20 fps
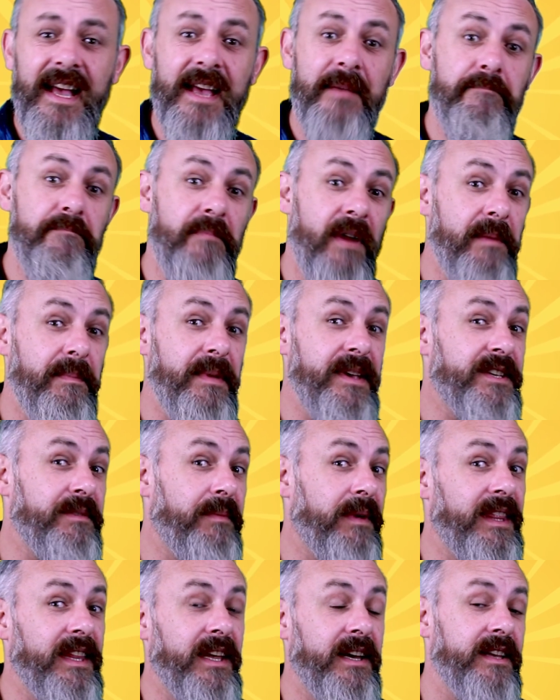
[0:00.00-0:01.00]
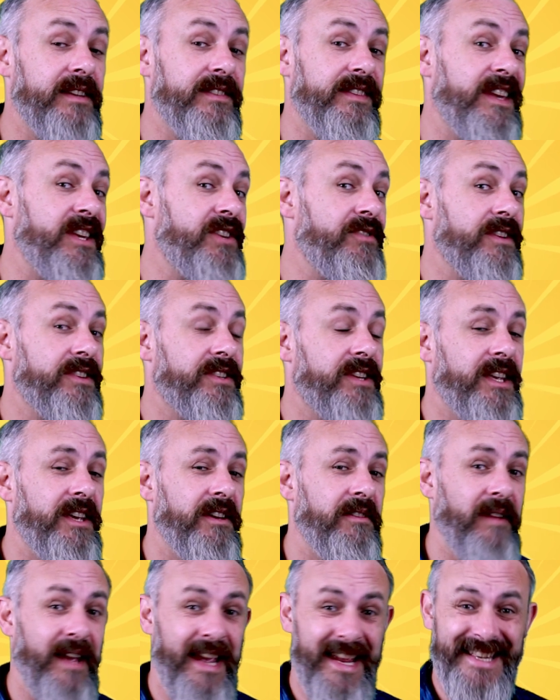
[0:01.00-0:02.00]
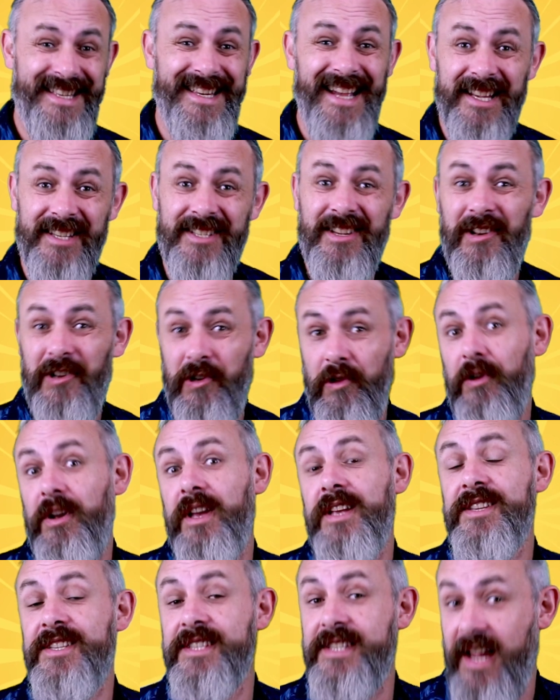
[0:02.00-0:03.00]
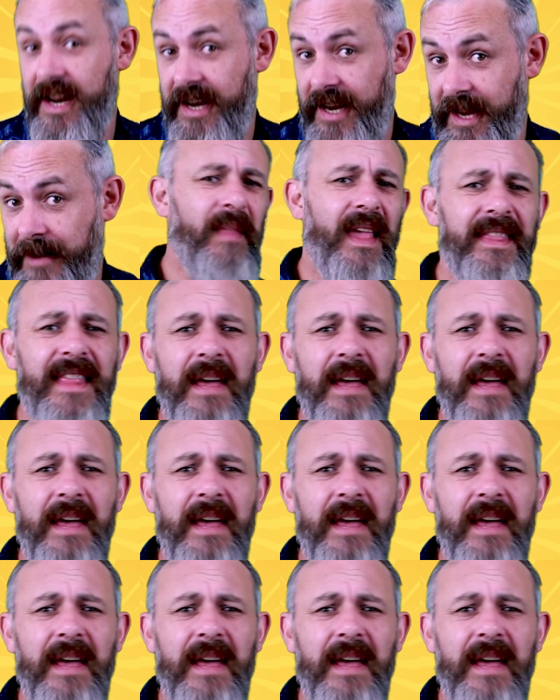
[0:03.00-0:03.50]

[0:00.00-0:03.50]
It might be something that is interest to you. It does look stunning.